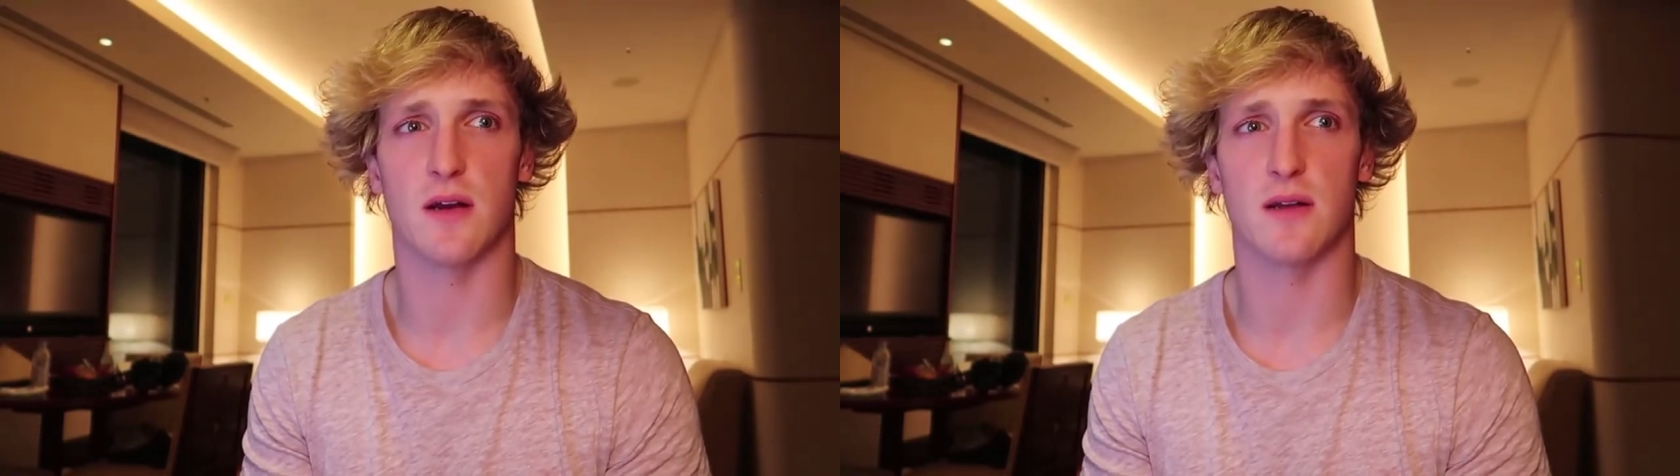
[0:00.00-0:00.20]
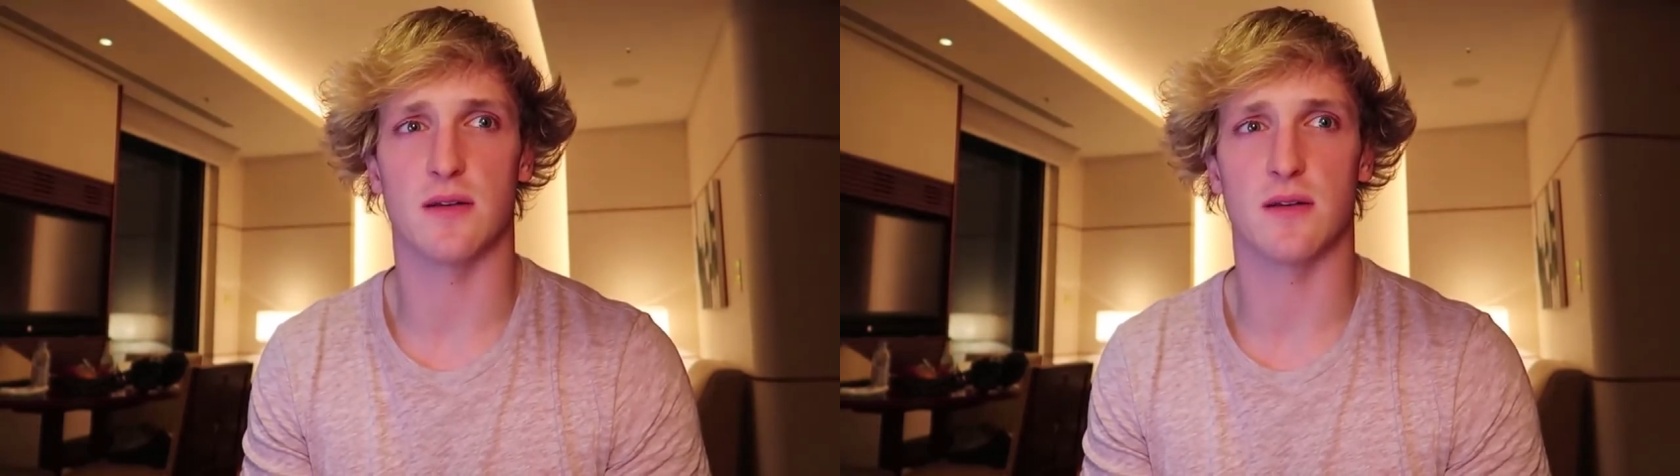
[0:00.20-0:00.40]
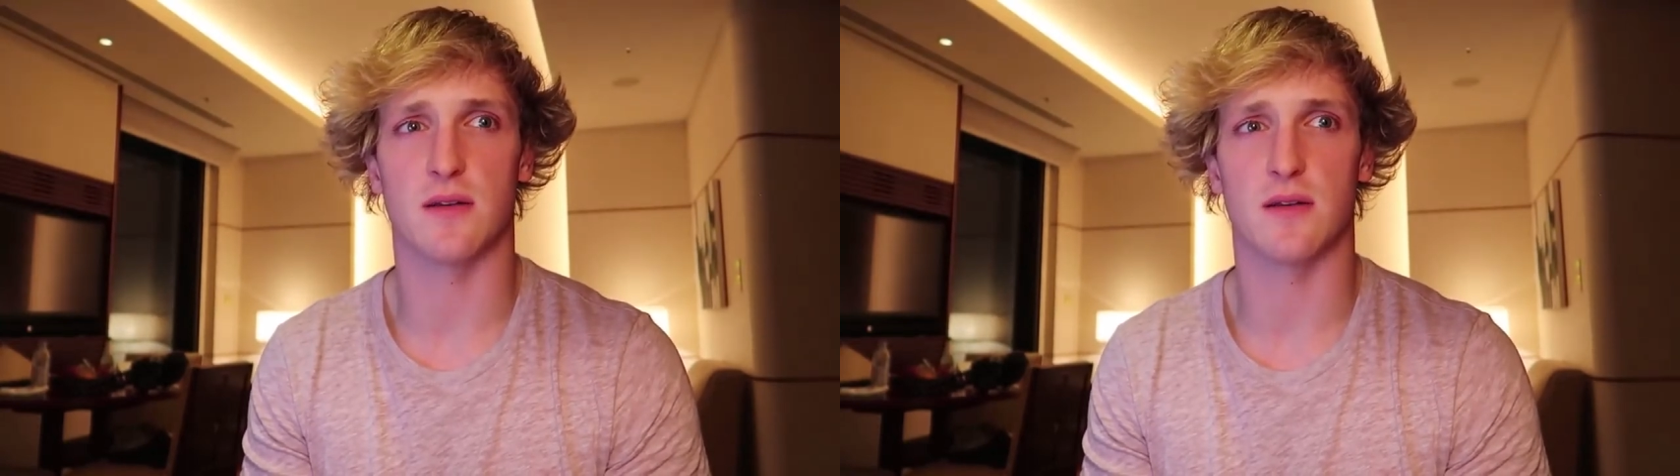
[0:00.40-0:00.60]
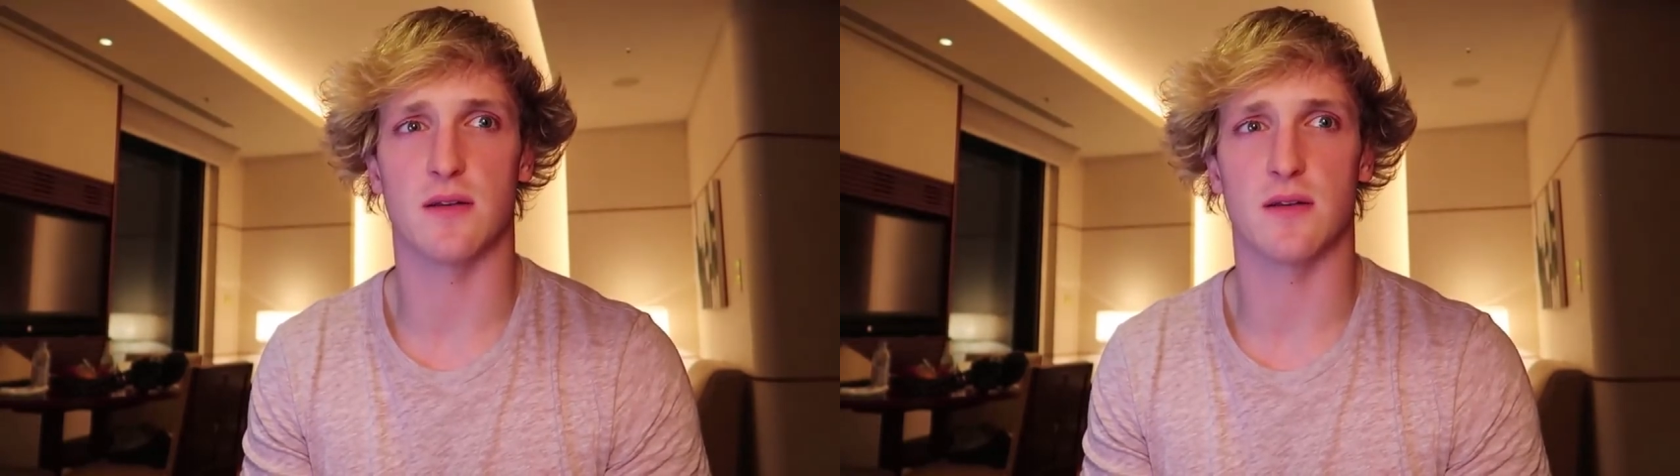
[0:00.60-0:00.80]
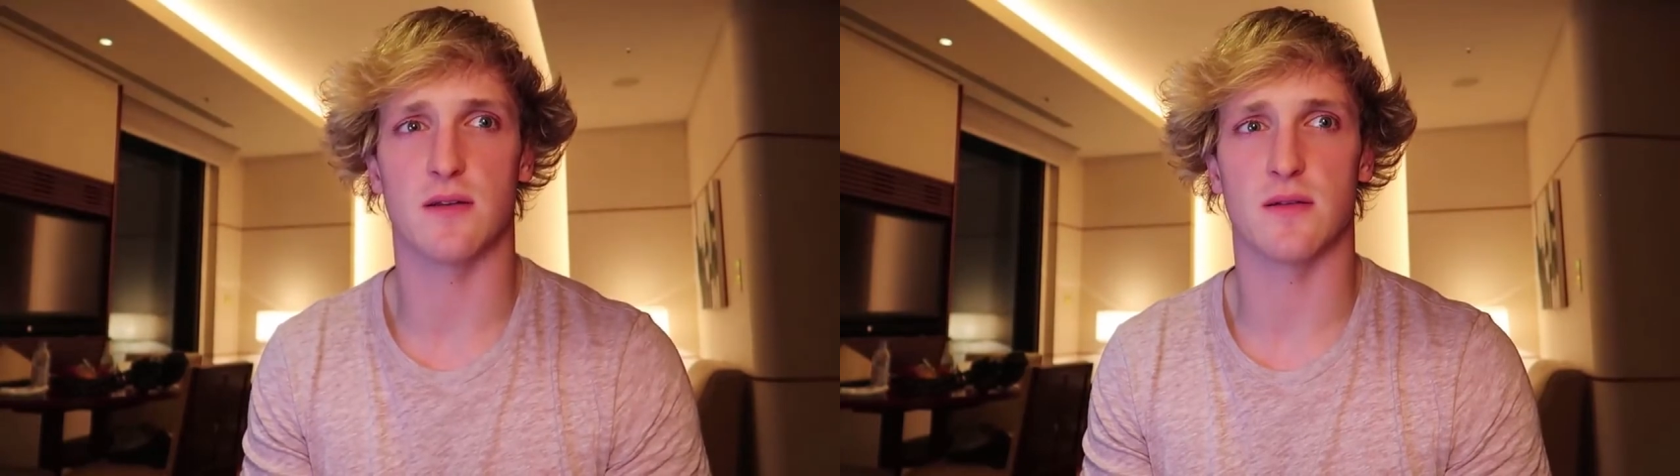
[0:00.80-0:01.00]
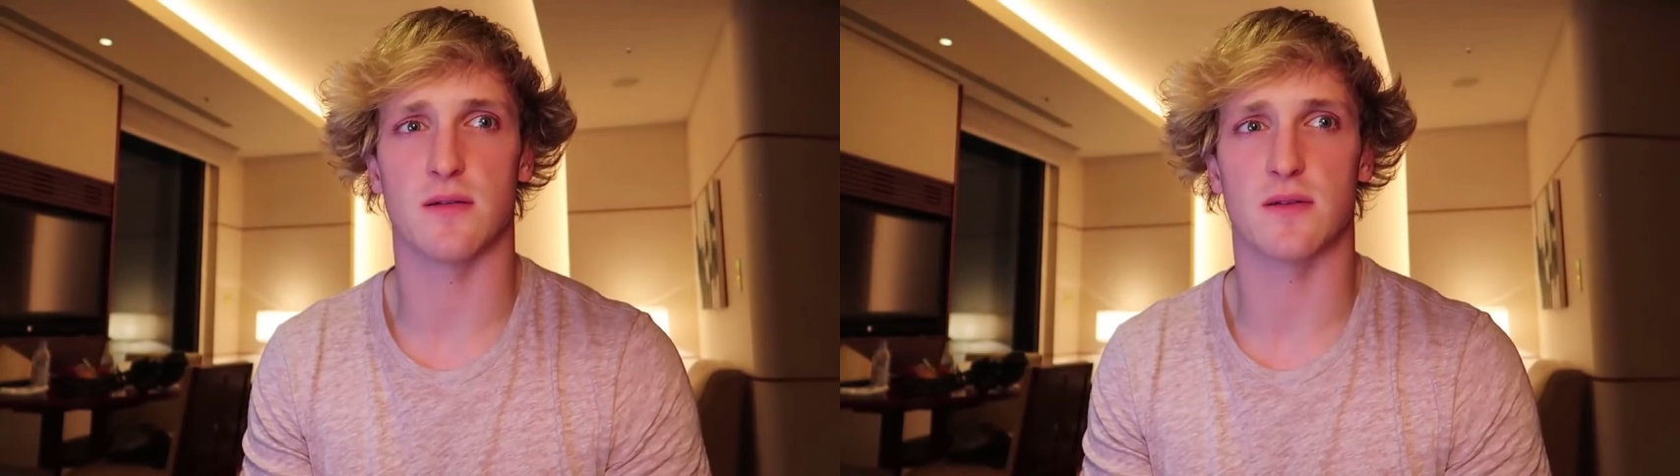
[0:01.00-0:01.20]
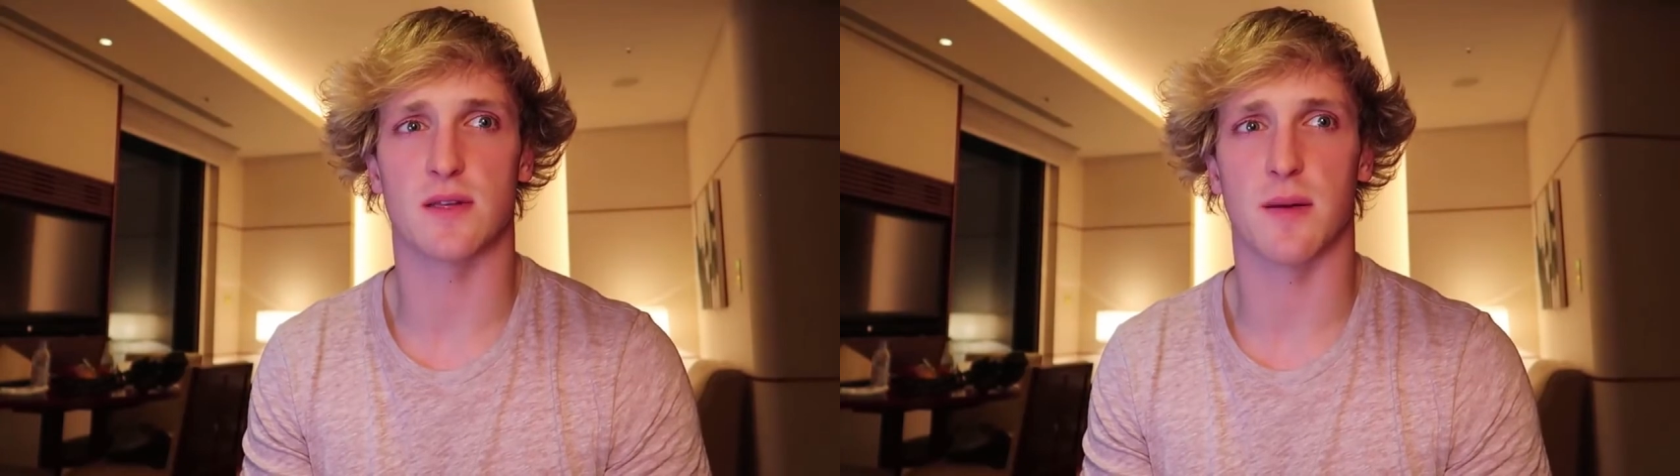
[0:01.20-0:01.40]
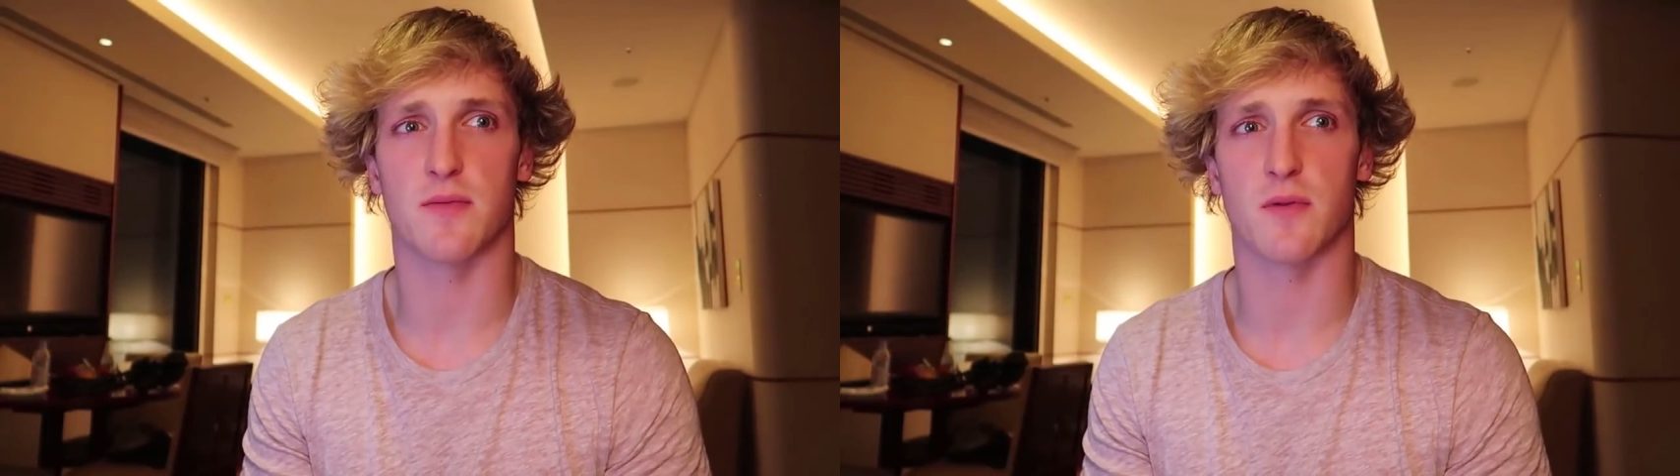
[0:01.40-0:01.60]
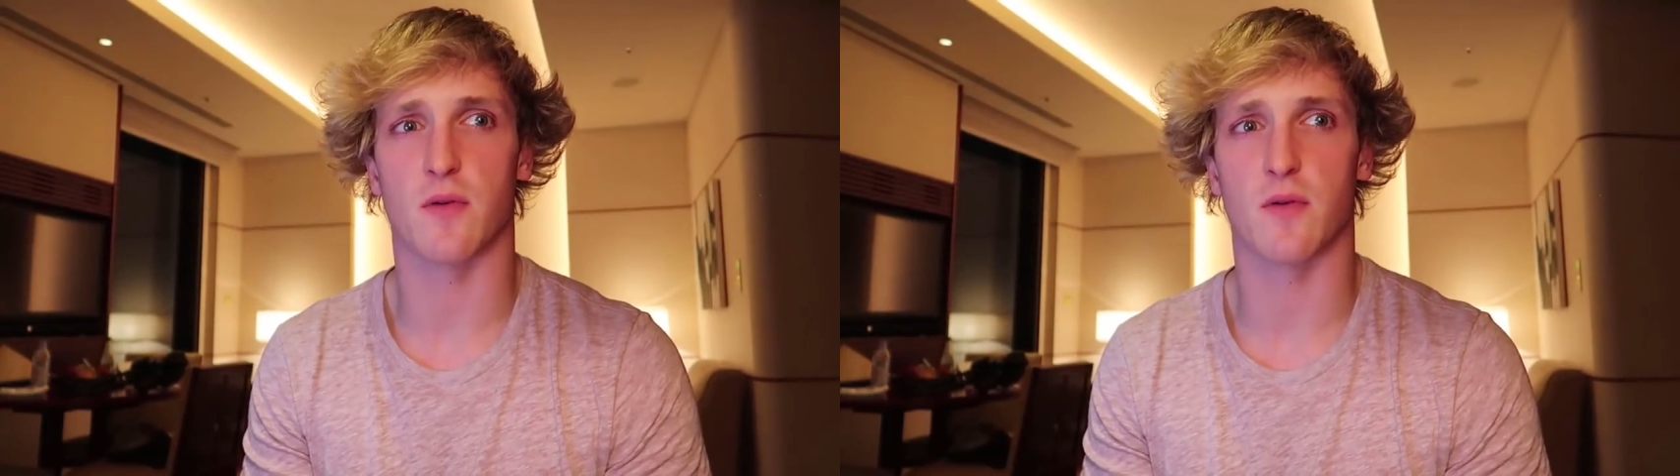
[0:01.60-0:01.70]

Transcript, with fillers: and stopped